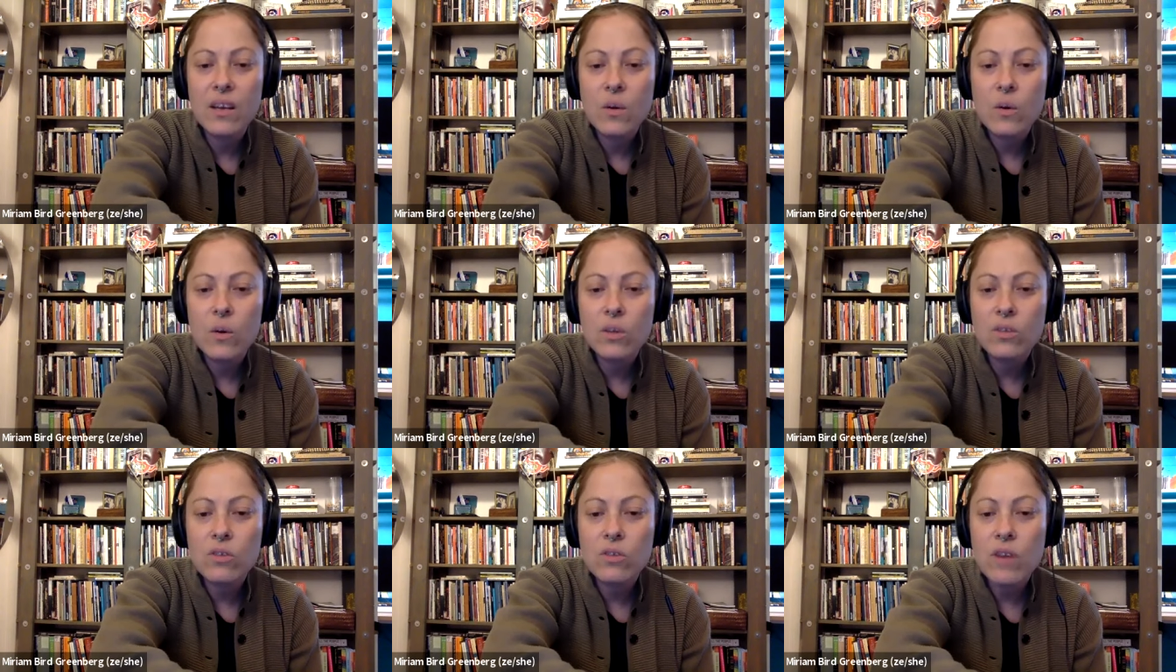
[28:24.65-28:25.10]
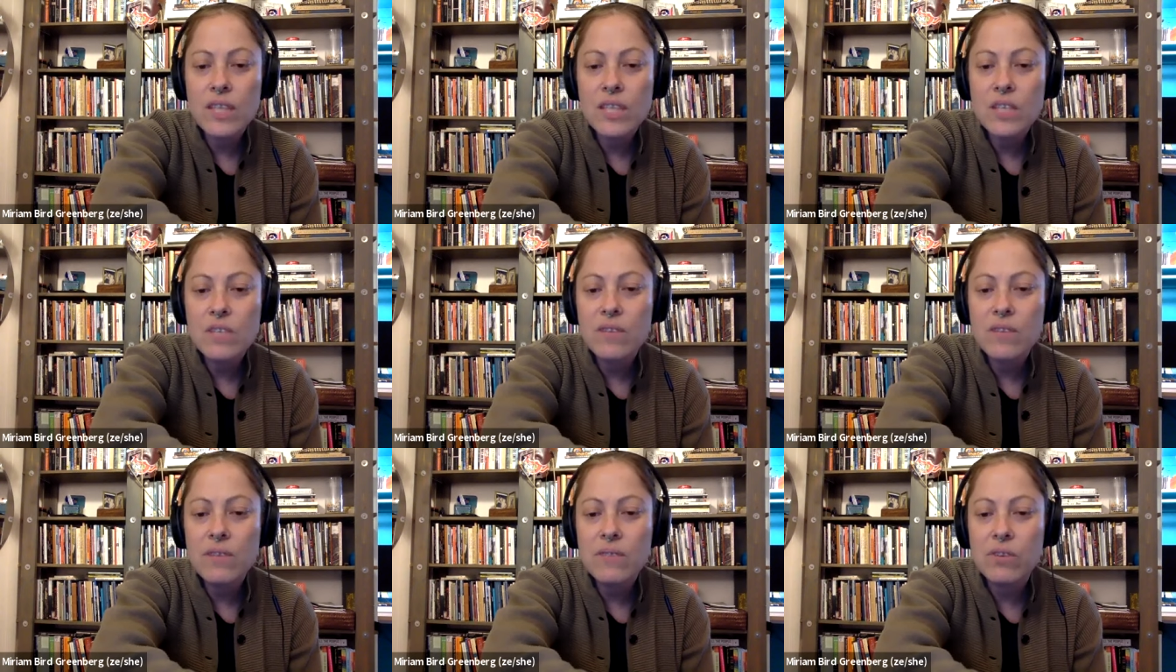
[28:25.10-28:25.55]
or to cross
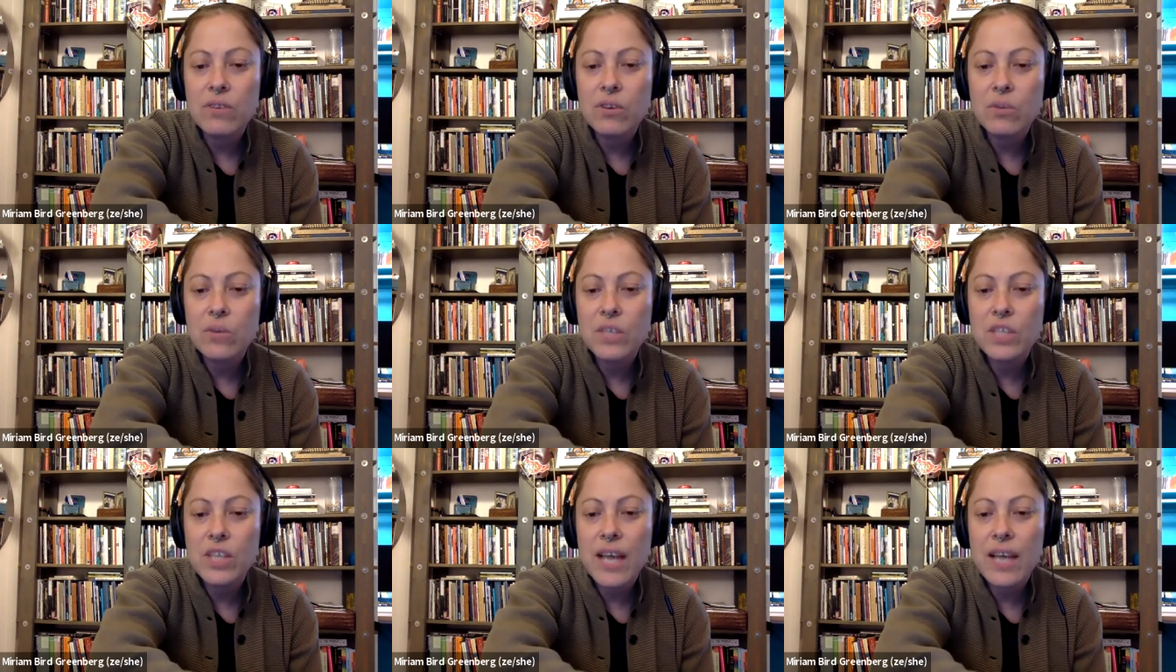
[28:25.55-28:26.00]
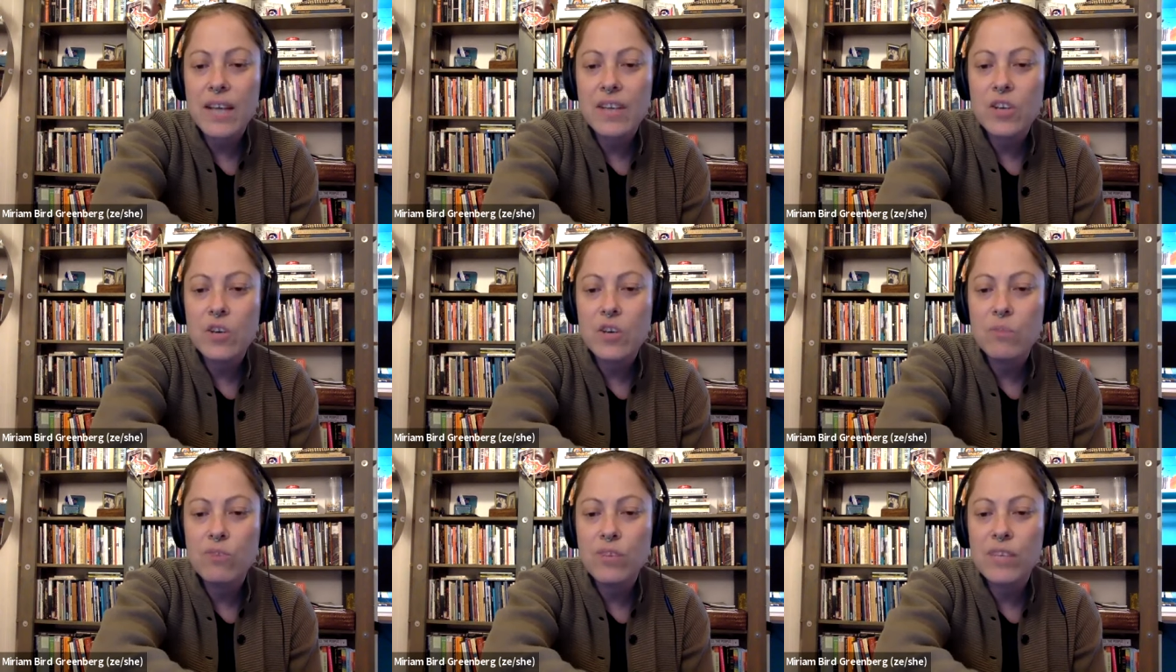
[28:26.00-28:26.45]
a river which had
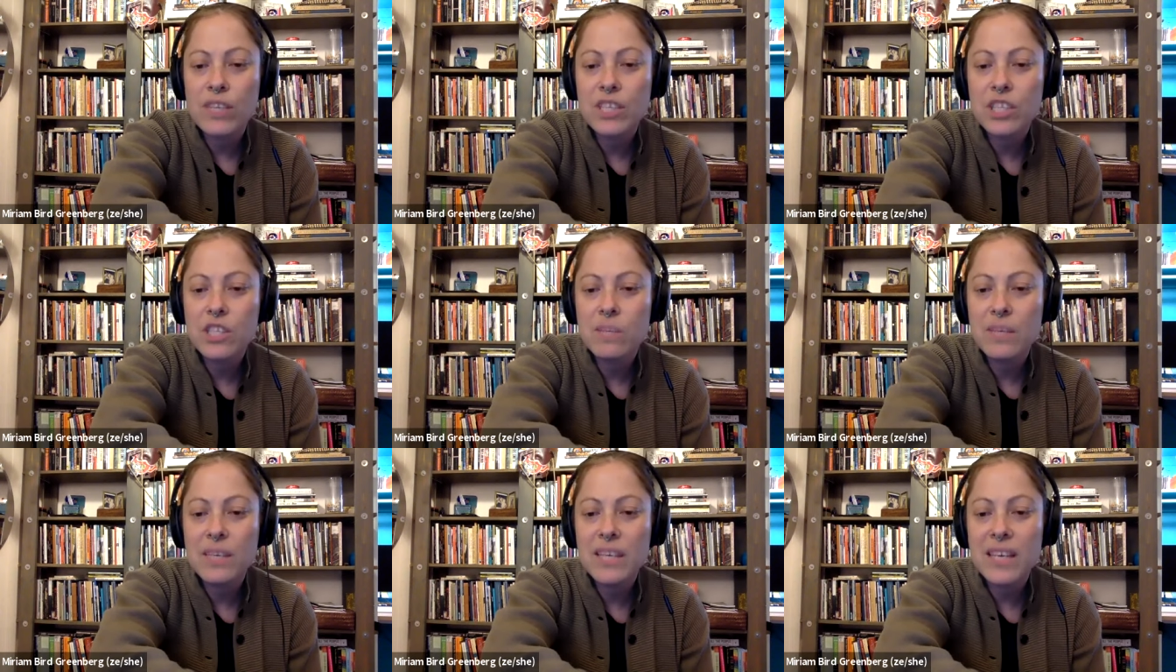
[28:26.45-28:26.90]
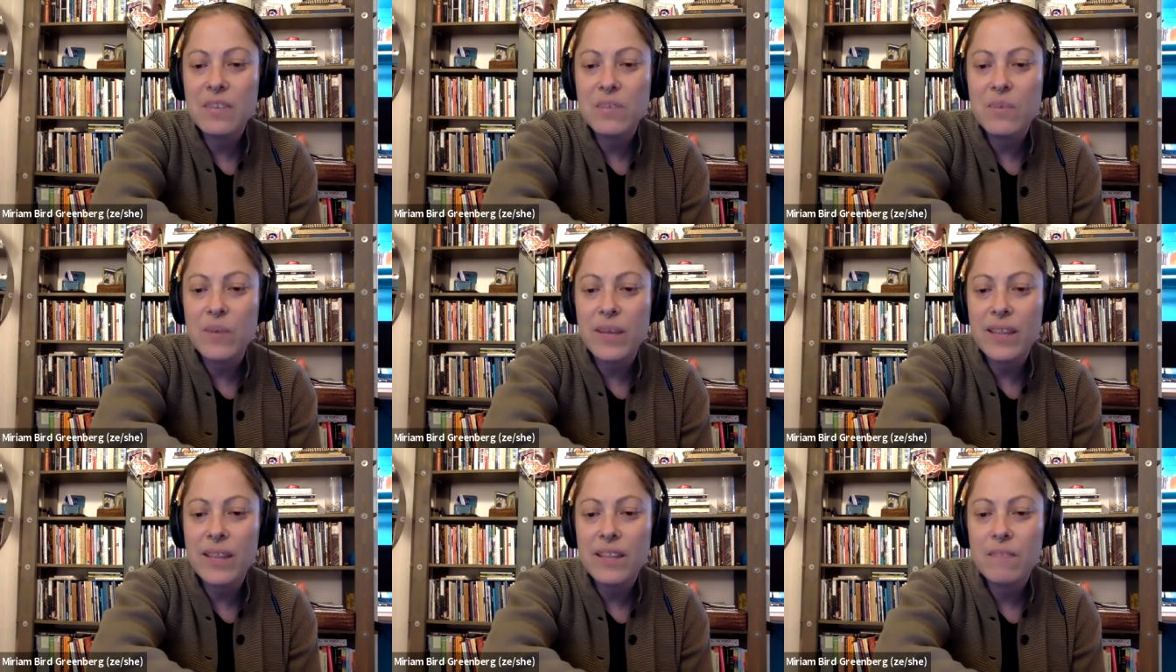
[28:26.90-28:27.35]
no bridge to begin
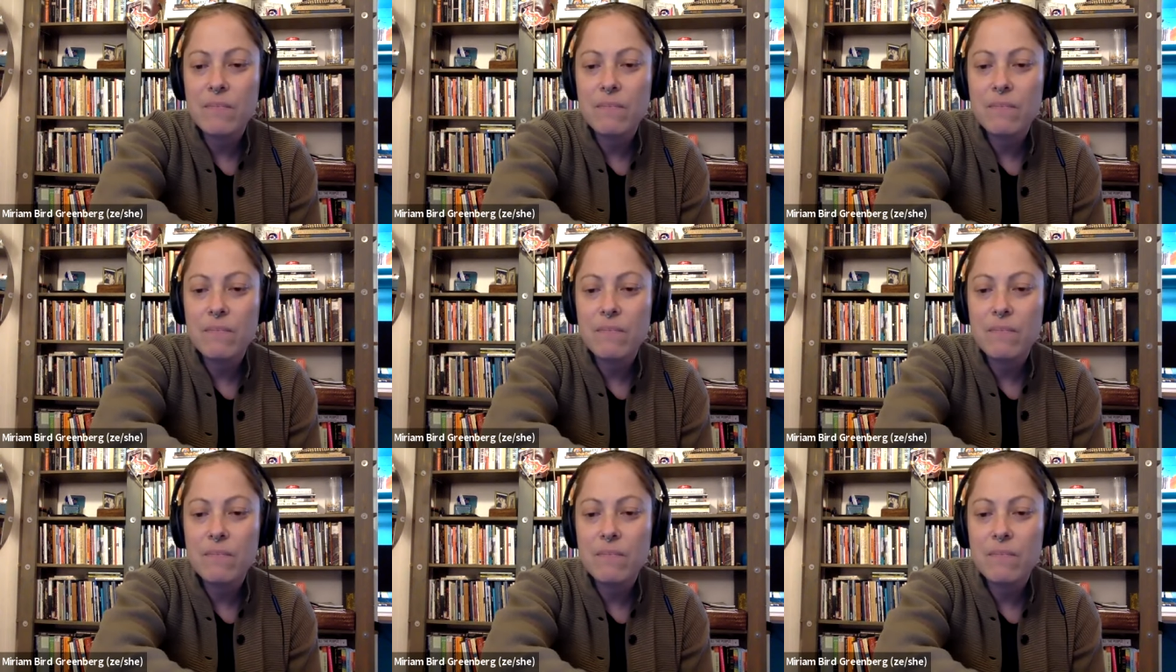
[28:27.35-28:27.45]
with